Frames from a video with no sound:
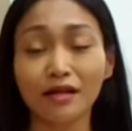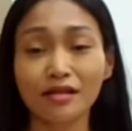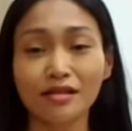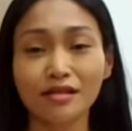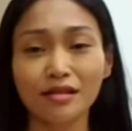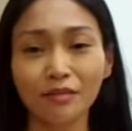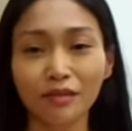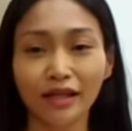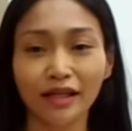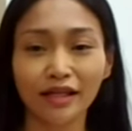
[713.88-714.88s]
some
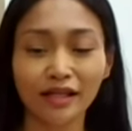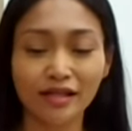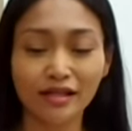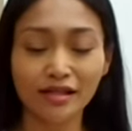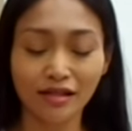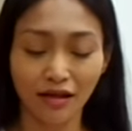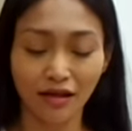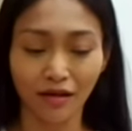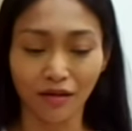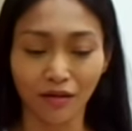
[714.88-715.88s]
ladies,
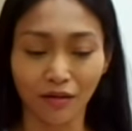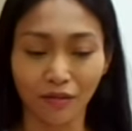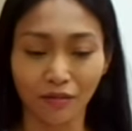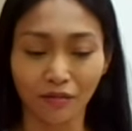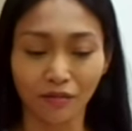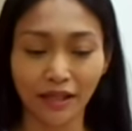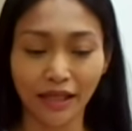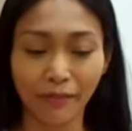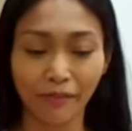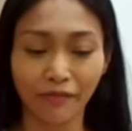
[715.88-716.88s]

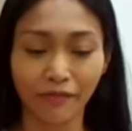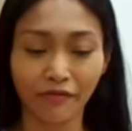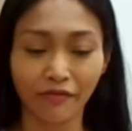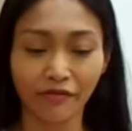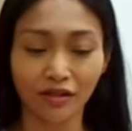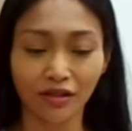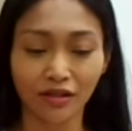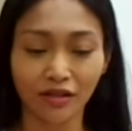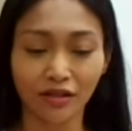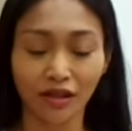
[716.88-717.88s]
they
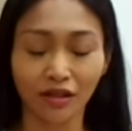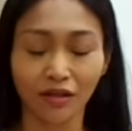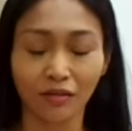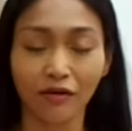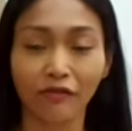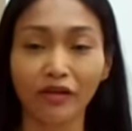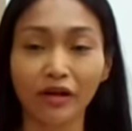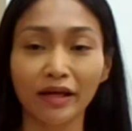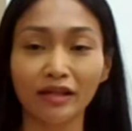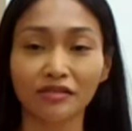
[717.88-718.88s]
prefer a
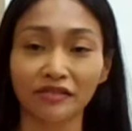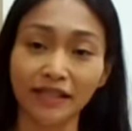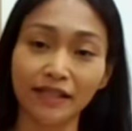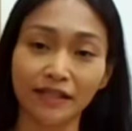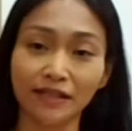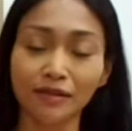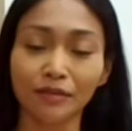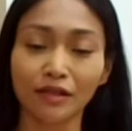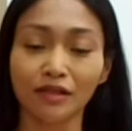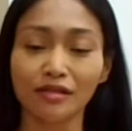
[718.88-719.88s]
female trainer
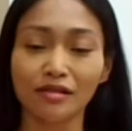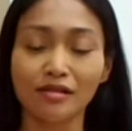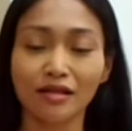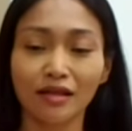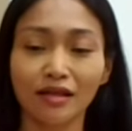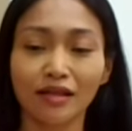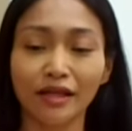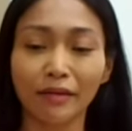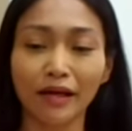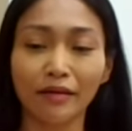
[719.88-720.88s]
because
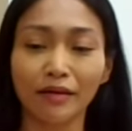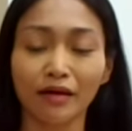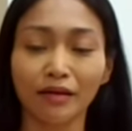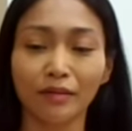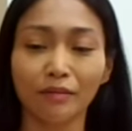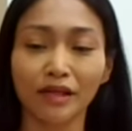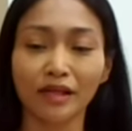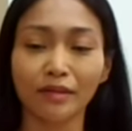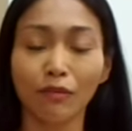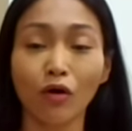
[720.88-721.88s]
they might be
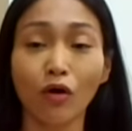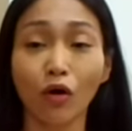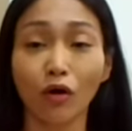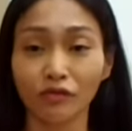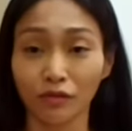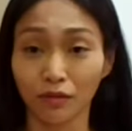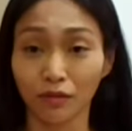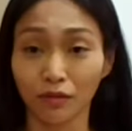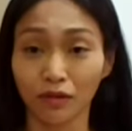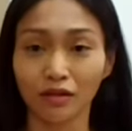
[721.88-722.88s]
more
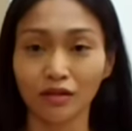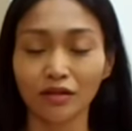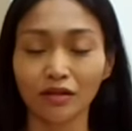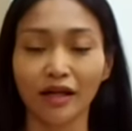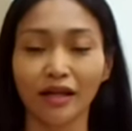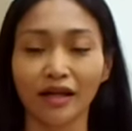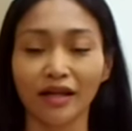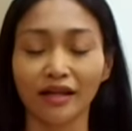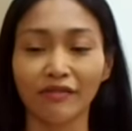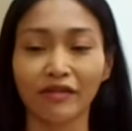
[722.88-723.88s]
comfortable
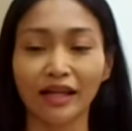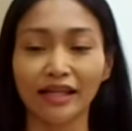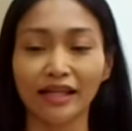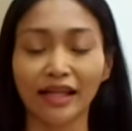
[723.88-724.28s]
and they feel like they